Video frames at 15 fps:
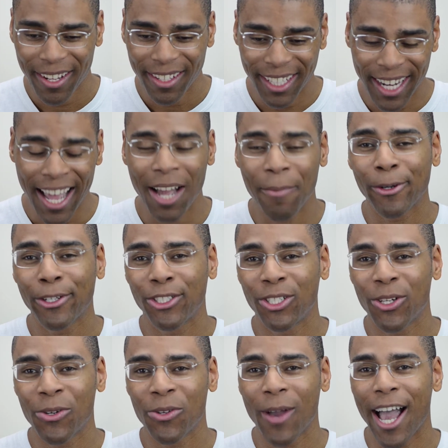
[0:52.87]
today I'm going to
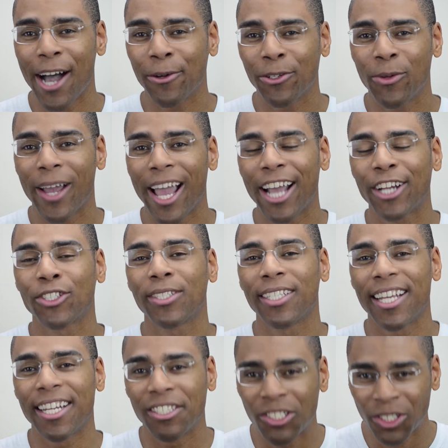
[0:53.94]
show you how to
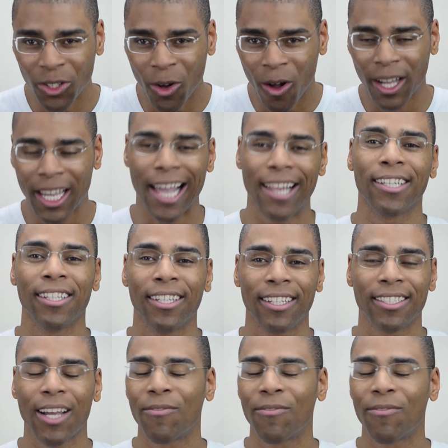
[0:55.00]
actually install Kali Linux.